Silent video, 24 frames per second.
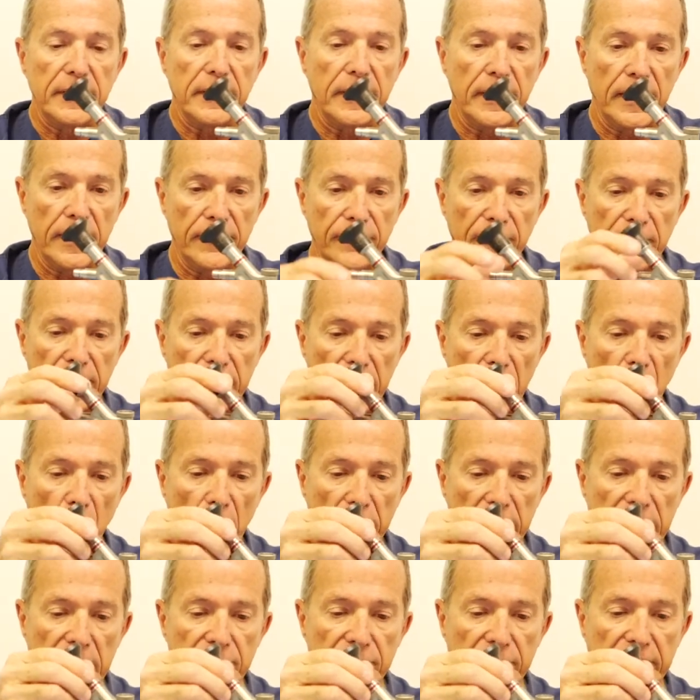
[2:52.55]
and then I
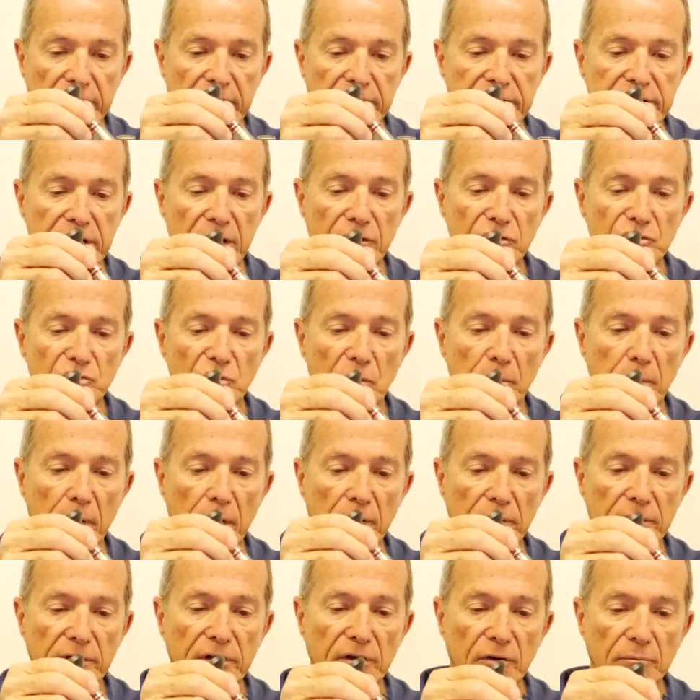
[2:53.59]
want to have it get down to
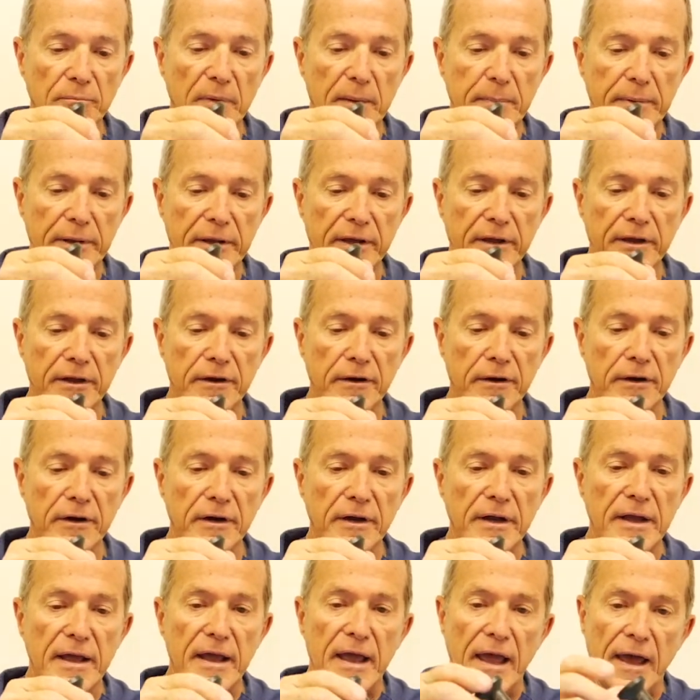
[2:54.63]
about, maybe
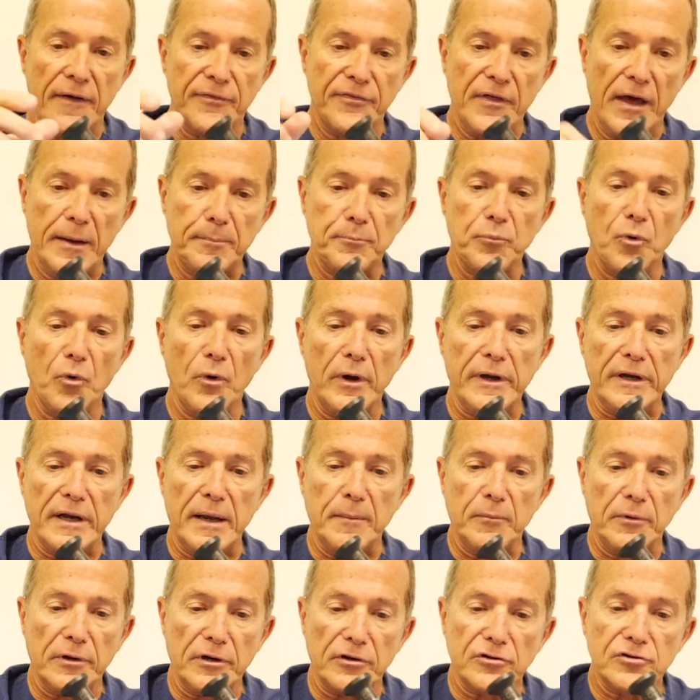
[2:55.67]
here. At that point, I'm
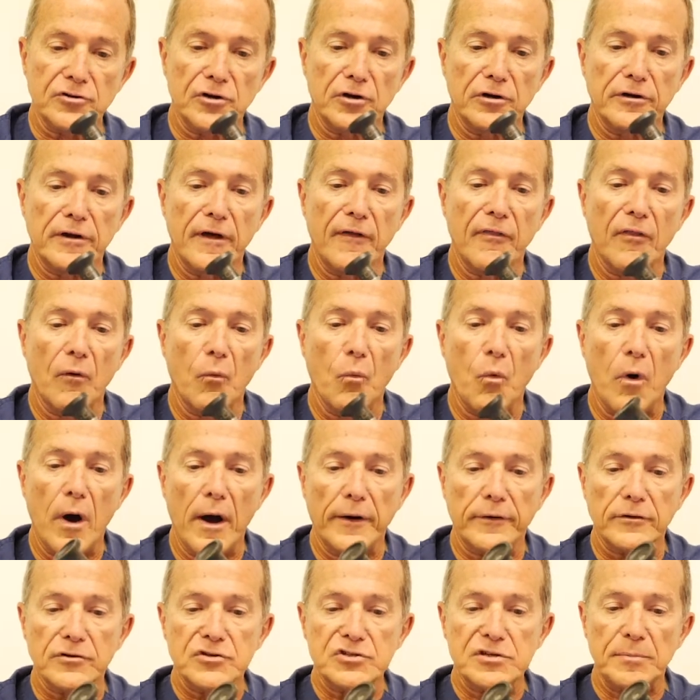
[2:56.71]
going to turn on the
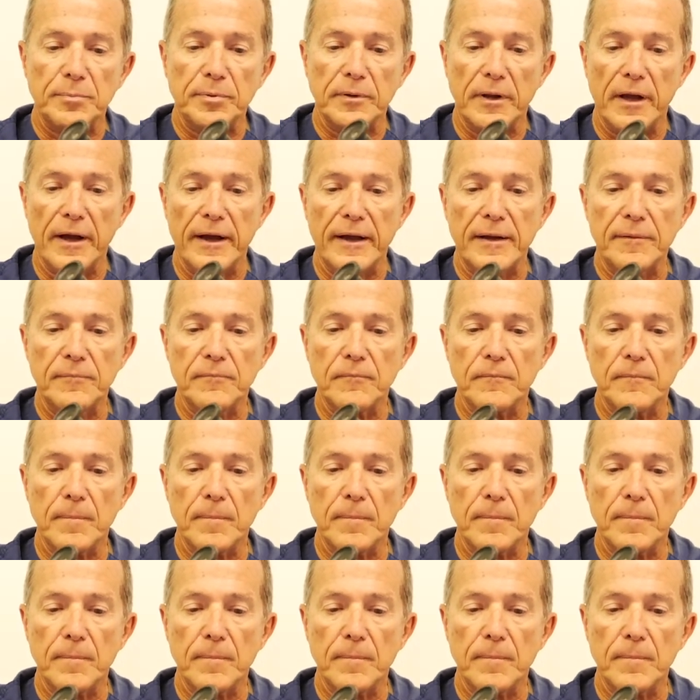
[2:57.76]
water supply,